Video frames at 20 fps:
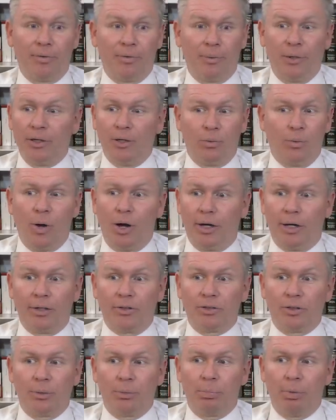We don't want
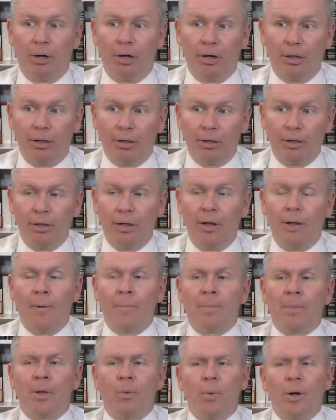it. So, Paul,
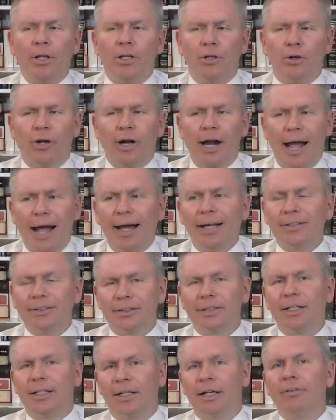what you're
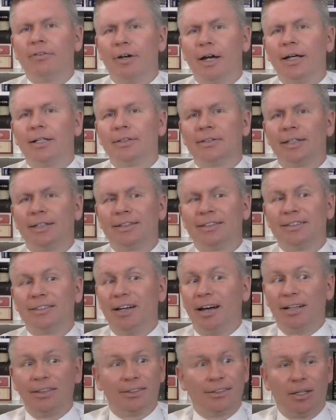asking of us is
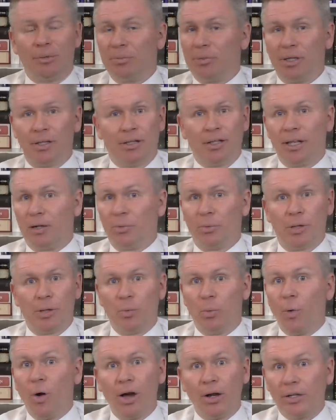not something that we
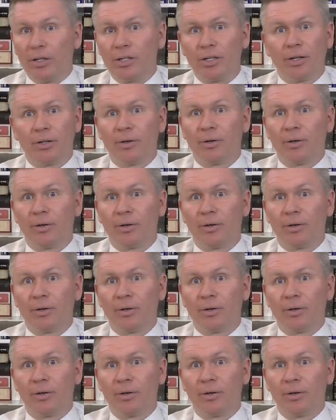want.